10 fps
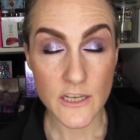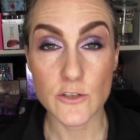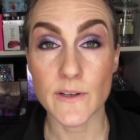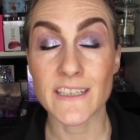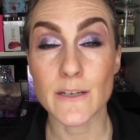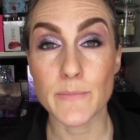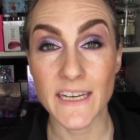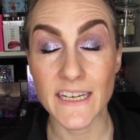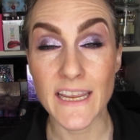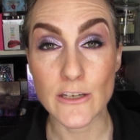So I ended up
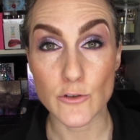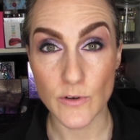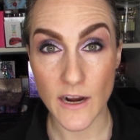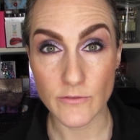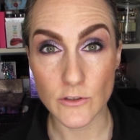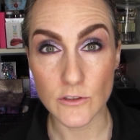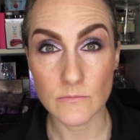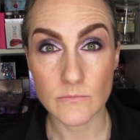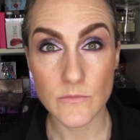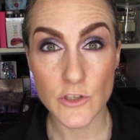getting a
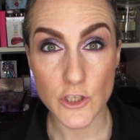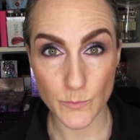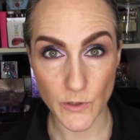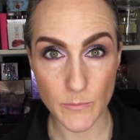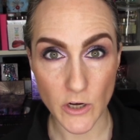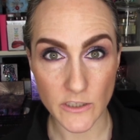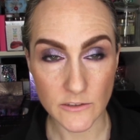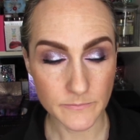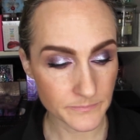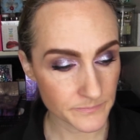travel spray
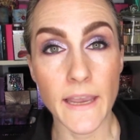bottle.